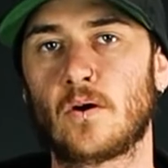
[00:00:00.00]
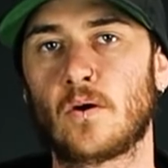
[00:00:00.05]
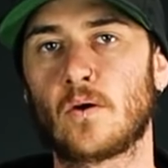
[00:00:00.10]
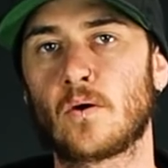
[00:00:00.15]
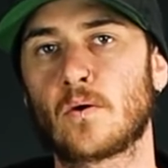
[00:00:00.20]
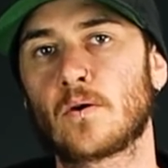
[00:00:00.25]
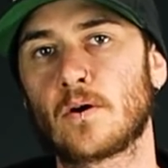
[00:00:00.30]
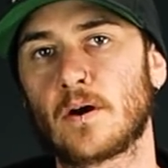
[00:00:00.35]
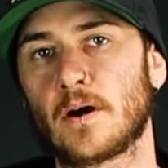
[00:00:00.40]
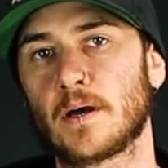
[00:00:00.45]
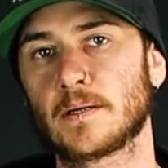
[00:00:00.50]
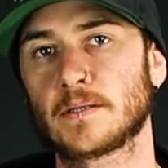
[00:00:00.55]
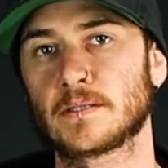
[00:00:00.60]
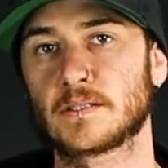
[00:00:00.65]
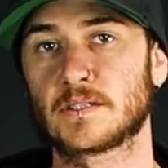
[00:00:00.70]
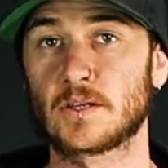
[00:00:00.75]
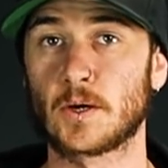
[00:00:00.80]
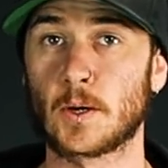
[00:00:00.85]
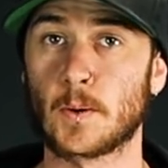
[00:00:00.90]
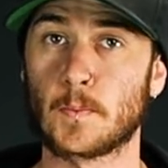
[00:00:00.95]

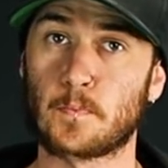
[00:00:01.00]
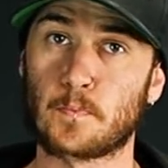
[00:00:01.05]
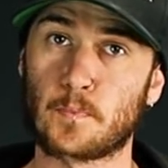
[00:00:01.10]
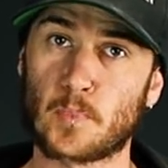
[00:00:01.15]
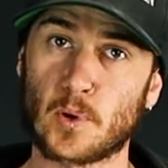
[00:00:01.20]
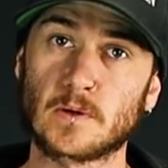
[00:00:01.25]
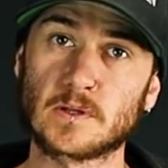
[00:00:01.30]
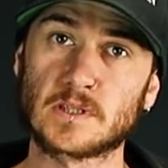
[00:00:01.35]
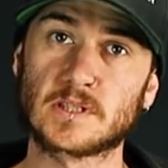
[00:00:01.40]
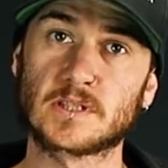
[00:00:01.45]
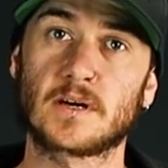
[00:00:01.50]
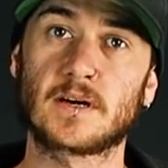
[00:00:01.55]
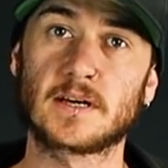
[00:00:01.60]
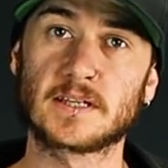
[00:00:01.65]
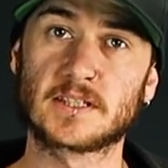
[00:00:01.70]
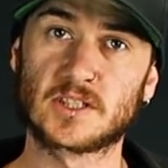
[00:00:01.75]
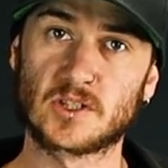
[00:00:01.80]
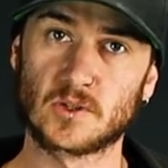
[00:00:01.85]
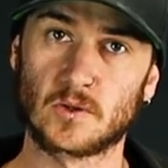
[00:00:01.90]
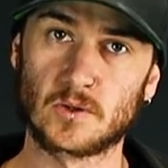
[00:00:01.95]
Alright, so
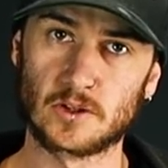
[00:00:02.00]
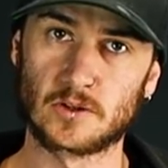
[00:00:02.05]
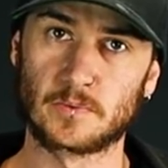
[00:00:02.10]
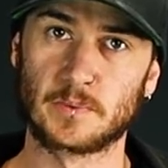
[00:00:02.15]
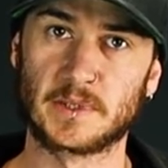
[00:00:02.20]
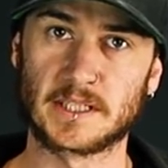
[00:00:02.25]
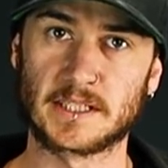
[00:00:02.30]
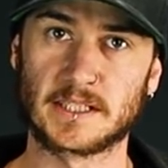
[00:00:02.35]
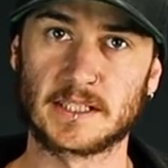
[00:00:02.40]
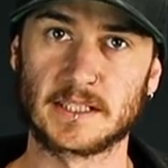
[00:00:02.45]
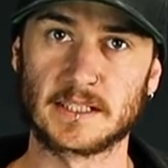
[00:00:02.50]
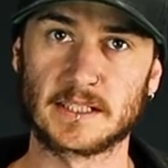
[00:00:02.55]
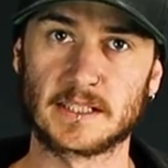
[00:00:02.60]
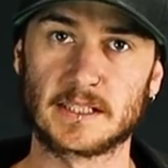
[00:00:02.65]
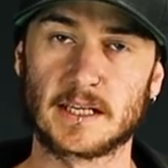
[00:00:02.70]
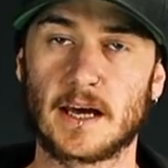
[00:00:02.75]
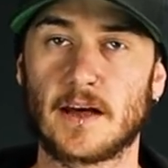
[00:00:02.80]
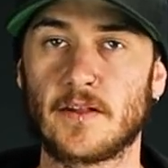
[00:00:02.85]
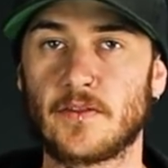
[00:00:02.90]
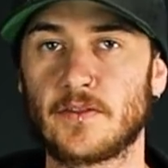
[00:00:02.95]
bonsai soil
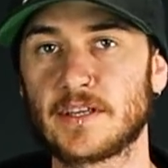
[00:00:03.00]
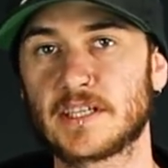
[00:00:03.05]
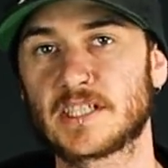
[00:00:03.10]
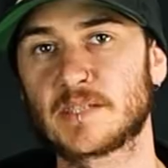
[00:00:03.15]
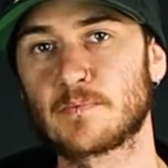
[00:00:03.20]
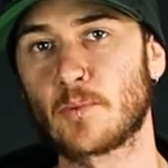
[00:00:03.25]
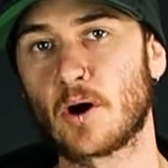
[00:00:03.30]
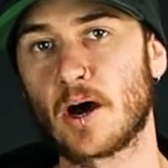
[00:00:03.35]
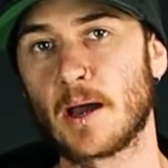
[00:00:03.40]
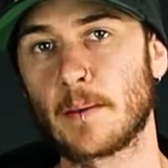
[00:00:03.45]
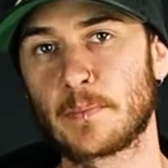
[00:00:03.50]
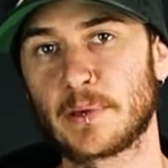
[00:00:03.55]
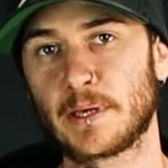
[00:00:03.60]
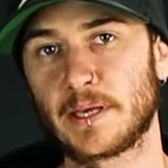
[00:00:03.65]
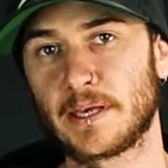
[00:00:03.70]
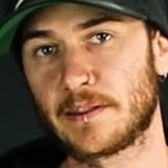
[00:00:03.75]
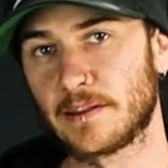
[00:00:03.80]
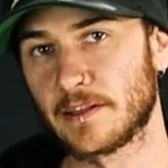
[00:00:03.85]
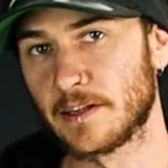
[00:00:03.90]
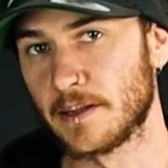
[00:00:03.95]
mixes. This might
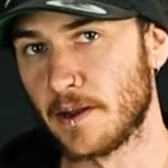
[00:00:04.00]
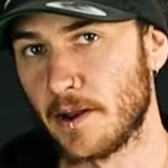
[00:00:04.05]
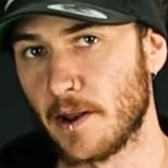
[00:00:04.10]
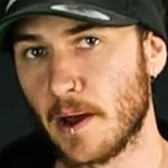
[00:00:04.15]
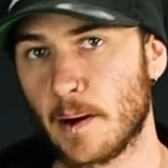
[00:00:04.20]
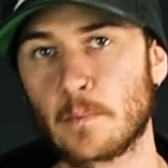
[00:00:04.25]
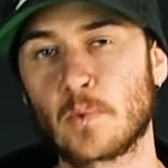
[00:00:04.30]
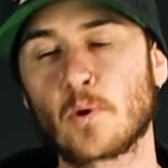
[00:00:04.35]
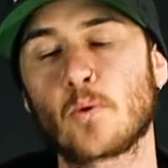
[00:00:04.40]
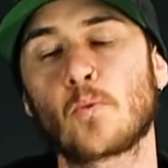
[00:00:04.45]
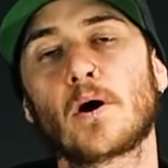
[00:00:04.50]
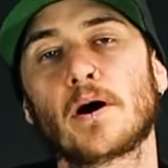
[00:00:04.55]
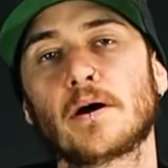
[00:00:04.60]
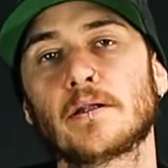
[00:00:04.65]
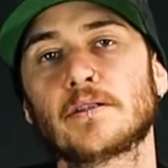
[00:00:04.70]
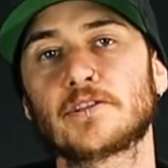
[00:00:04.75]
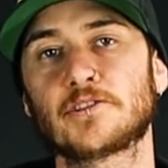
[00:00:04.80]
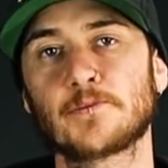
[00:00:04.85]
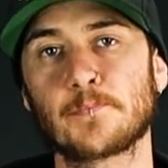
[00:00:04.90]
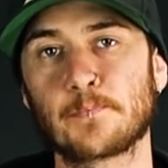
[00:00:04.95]
be the
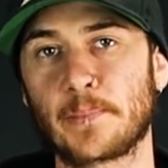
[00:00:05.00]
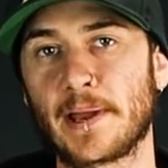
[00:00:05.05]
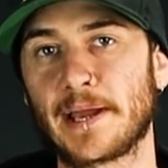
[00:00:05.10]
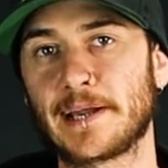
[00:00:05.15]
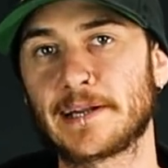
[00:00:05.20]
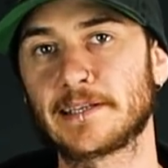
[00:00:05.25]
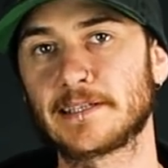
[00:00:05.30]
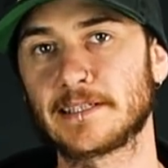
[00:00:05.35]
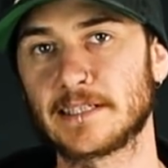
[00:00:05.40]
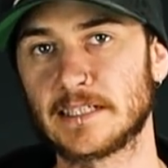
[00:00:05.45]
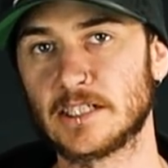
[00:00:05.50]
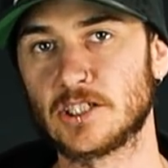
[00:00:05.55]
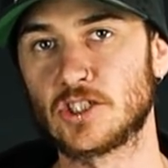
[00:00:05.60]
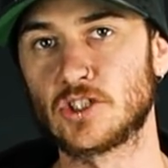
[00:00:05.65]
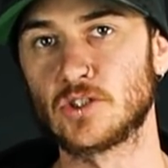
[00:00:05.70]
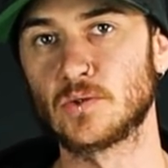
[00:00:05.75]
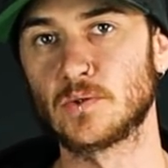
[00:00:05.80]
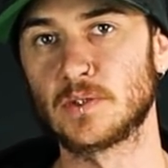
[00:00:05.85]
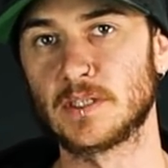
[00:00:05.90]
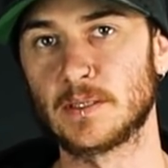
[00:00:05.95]
#1 debated
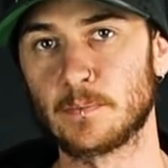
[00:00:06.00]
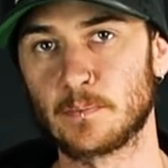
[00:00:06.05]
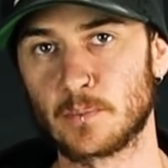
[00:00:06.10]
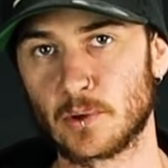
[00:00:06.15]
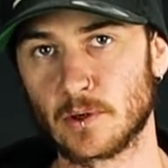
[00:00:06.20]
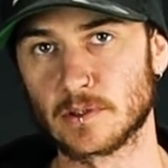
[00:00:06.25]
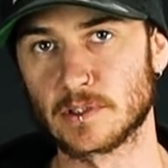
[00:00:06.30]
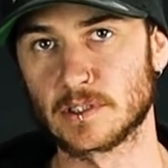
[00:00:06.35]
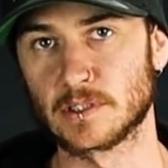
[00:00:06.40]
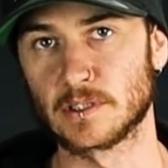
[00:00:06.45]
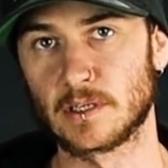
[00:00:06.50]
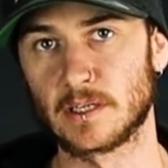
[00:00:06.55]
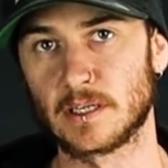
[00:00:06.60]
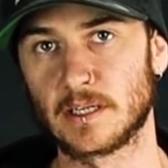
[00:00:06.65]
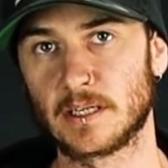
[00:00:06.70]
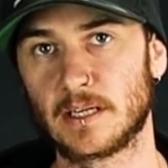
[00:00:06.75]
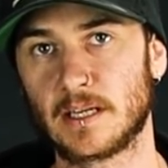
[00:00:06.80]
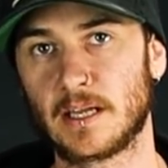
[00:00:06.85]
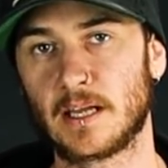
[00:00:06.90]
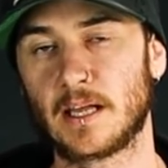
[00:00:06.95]
issue in
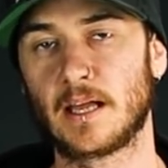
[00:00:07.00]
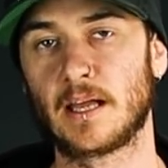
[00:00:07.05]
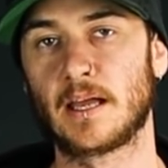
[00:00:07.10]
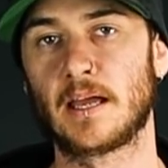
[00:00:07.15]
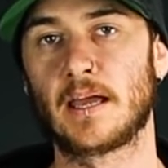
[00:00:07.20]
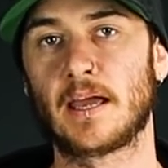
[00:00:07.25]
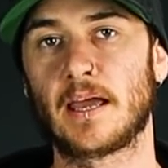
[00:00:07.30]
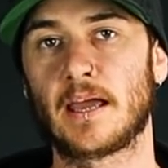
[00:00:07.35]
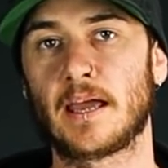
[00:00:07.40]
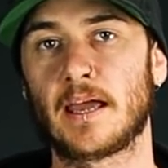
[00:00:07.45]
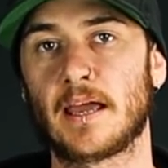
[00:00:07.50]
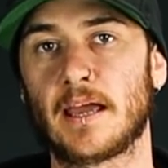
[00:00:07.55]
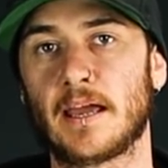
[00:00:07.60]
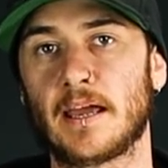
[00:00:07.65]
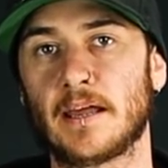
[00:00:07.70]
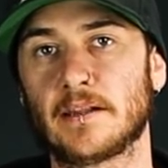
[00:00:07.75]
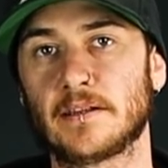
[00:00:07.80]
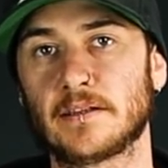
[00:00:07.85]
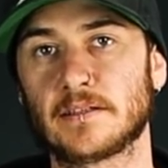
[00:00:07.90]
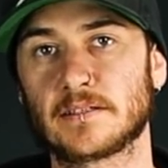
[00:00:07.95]
bonsai.
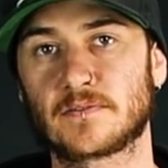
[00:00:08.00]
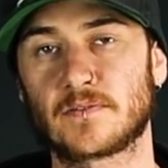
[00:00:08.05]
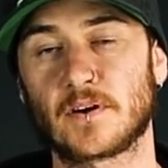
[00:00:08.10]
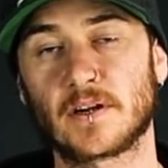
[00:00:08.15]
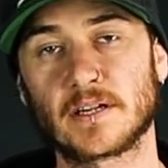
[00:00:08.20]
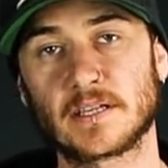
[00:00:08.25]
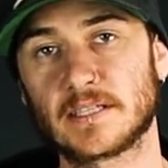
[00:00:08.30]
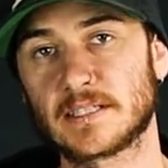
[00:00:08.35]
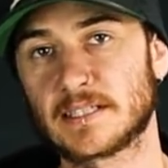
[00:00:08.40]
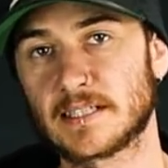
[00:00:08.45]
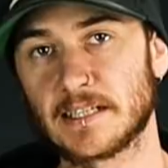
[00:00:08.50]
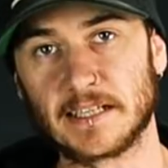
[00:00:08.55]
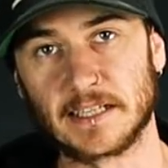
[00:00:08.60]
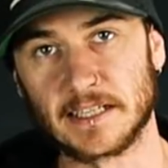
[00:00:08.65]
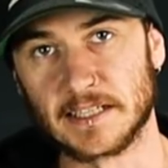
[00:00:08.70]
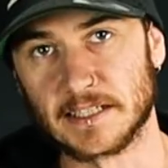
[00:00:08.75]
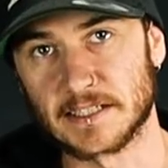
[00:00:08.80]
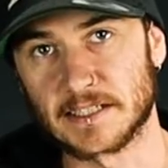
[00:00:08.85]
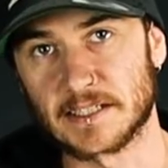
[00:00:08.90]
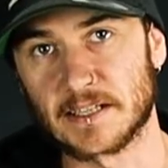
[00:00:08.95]
And as funny as it
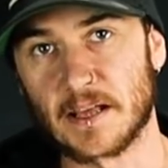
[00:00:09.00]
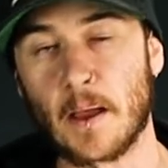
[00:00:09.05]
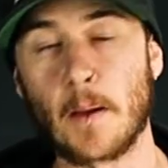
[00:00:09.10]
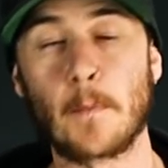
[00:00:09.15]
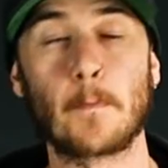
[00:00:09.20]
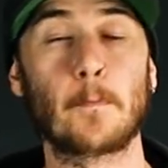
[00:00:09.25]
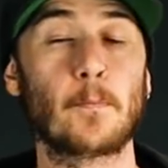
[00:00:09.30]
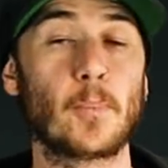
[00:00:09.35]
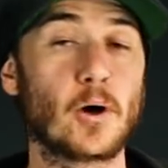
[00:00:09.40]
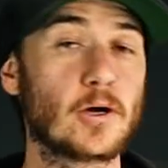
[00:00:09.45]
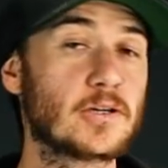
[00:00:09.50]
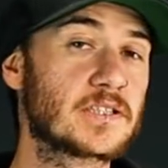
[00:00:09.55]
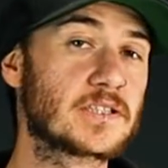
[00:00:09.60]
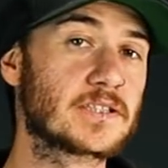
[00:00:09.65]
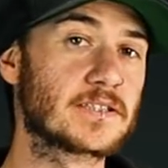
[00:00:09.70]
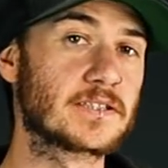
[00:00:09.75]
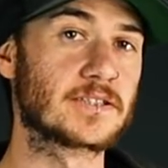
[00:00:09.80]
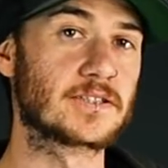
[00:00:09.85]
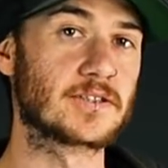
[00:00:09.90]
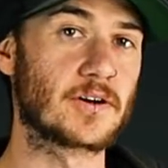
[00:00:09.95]
is,
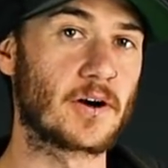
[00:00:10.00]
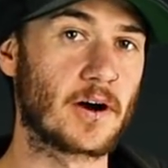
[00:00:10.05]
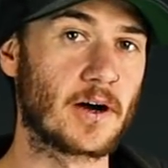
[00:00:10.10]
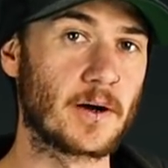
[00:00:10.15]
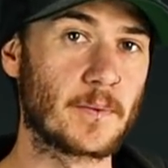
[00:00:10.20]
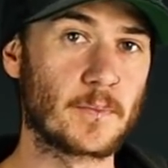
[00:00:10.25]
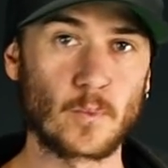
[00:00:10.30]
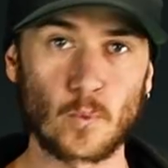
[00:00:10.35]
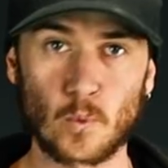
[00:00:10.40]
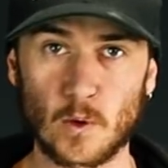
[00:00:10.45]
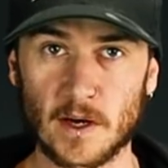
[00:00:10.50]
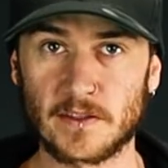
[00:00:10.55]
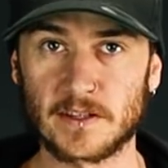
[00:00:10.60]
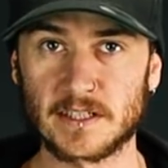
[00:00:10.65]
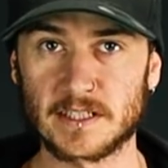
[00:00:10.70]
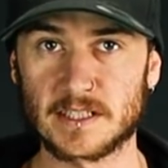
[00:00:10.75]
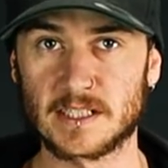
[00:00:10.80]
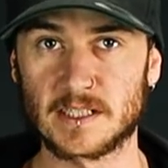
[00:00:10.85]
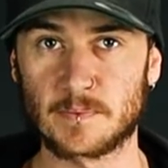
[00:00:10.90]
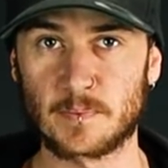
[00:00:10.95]
most of the time when
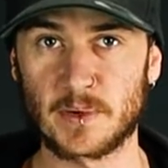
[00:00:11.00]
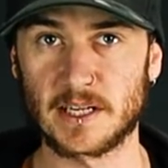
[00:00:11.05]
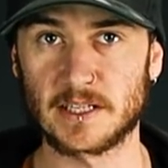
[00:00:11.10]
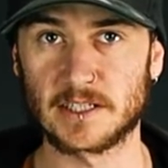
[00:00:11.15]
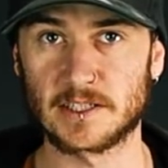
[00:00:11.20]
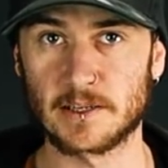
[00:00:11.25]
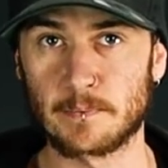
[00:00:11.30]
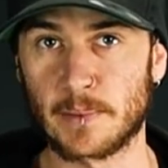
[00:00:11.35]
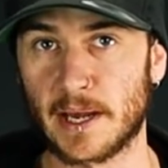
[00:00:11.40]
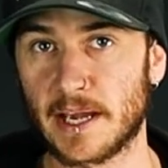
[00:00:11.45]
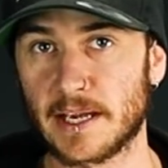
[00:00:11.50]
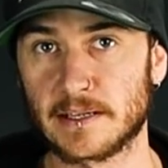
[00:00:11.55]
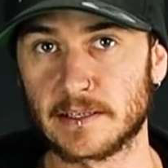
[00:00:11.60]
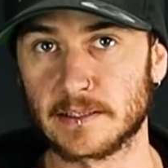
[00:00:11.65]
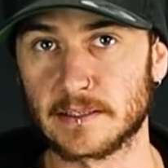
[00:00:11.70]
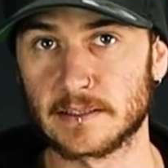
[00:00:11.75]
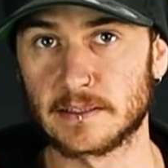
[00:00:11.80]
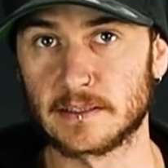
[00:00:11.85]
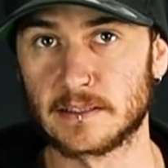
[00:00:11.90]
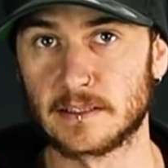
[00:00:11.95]
this is being
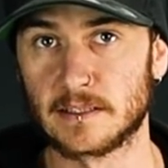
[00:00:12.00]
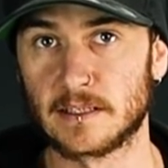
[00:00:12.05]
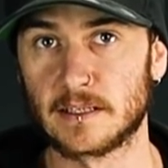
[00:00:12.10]
debated,